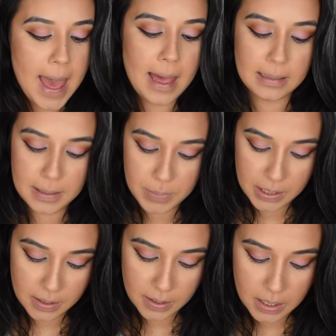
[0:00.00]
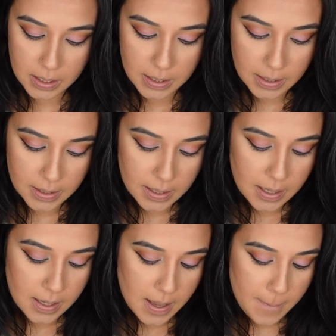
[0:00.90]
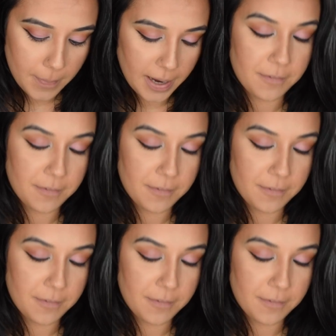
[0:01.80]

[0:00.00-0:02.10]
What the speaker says: LA Mink, my